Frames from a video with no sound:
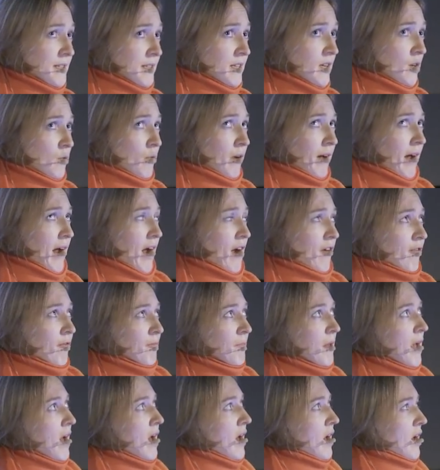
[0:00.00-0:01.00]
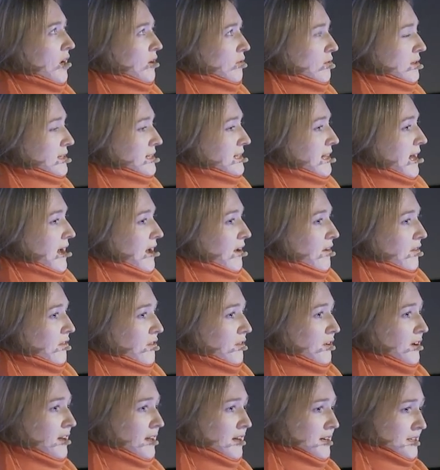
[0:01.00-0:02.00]
did we have? It was like
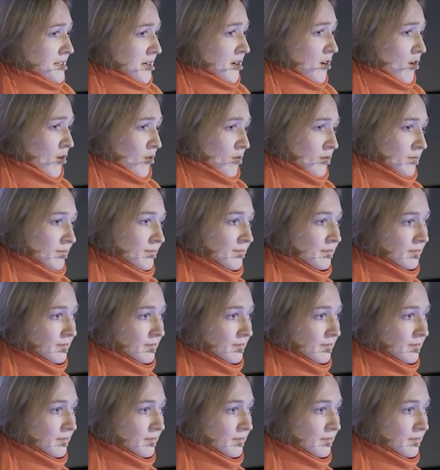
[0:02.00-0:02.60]
three years ago.